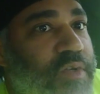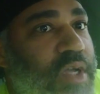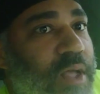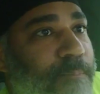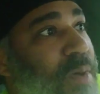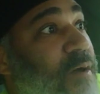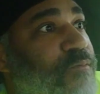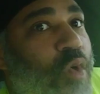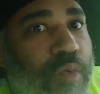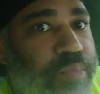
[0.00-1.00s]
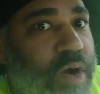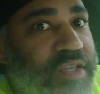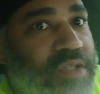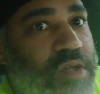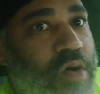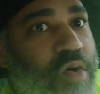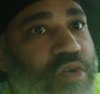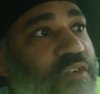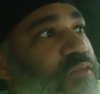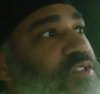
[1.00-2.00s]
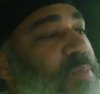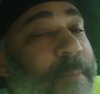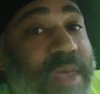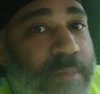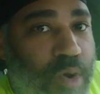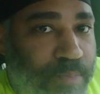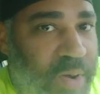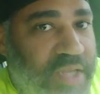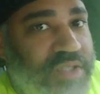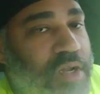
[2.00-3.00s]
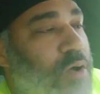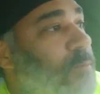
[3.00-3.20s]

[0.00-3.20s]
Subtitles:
my full price load, or if it's my minimum price load,